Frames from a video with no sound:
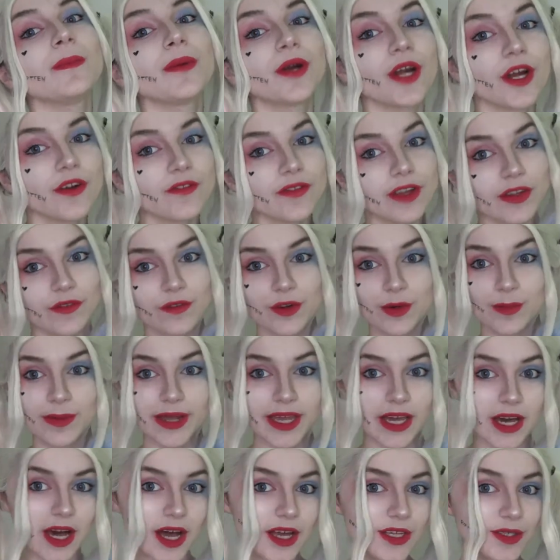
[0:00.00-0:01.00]
perfect for my
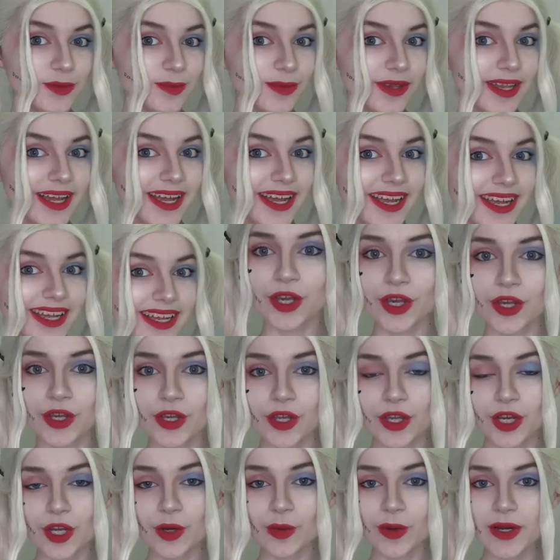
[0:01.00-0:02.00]
cosplay.
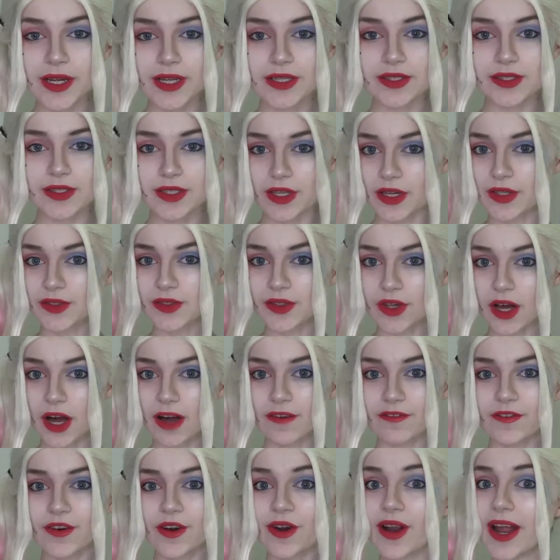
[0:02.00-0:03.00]
UniWigs does
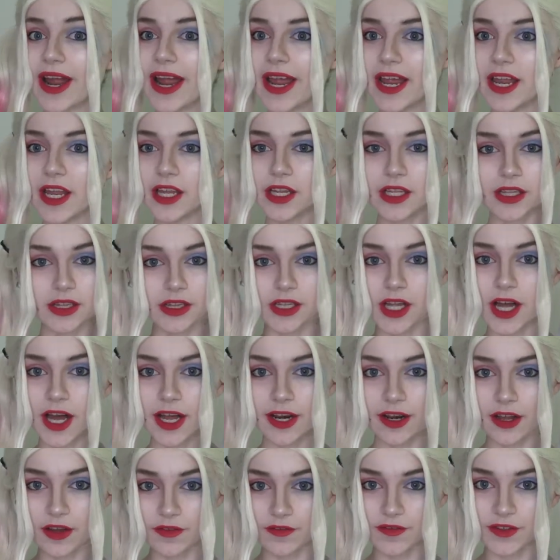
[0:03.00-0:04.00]
offer a
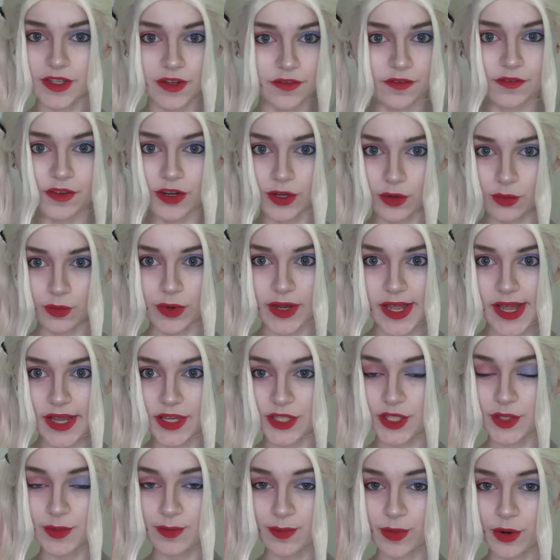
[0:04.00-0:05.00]
lot of different
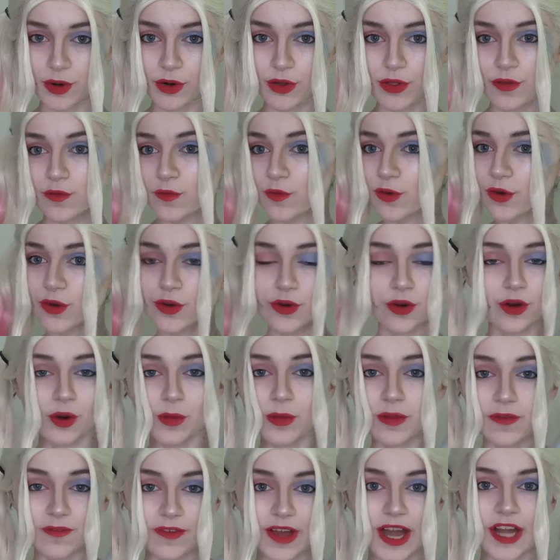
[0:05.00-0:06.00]
wigs, both for
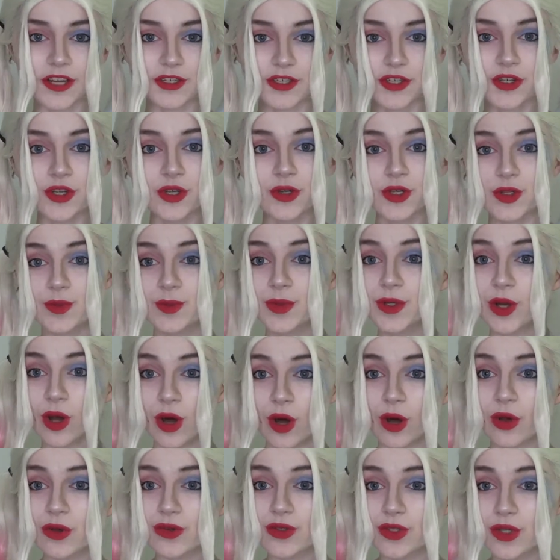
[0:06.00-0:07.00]
normal fashion use, but
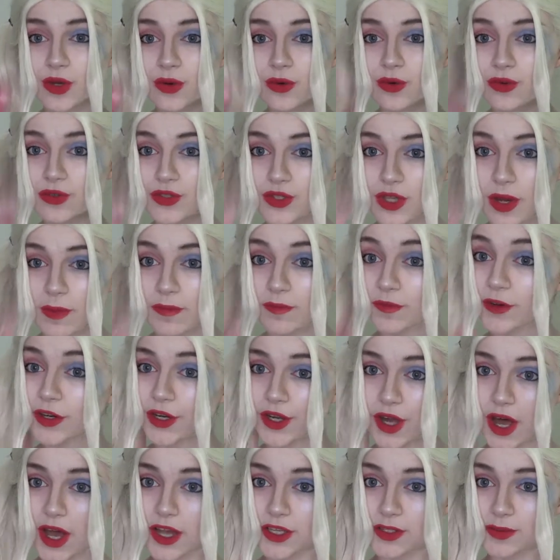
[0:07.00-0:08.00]
also some for
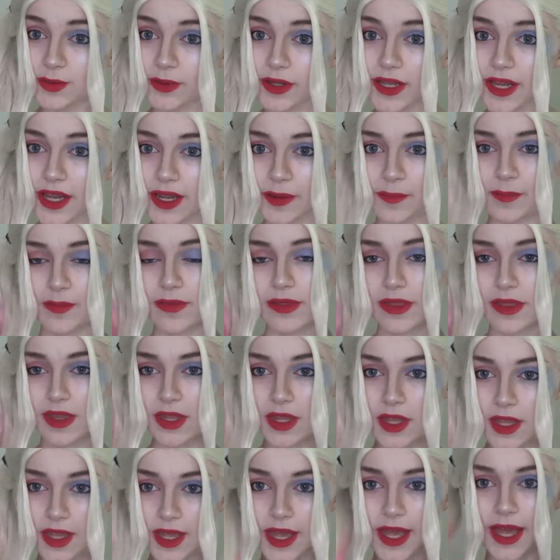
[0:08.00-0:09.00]
cosplay.
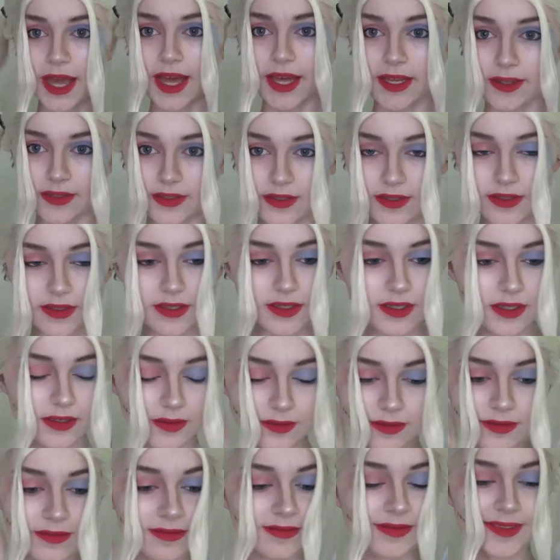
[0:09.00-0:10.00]
Hence,
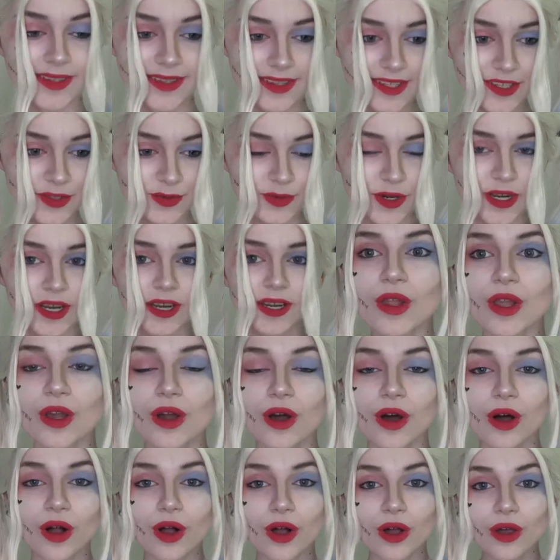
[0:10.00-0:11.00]
this one.
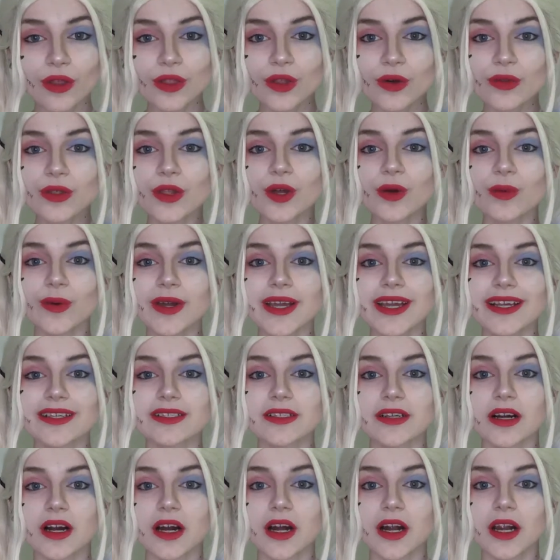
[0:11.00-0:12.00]
Although the wigs
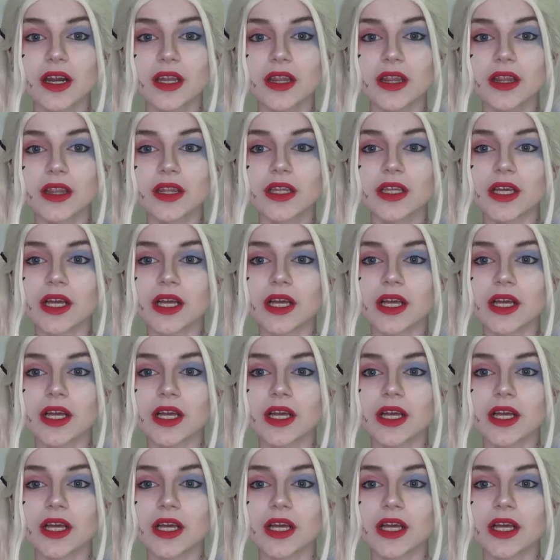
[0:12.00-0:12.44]
aren't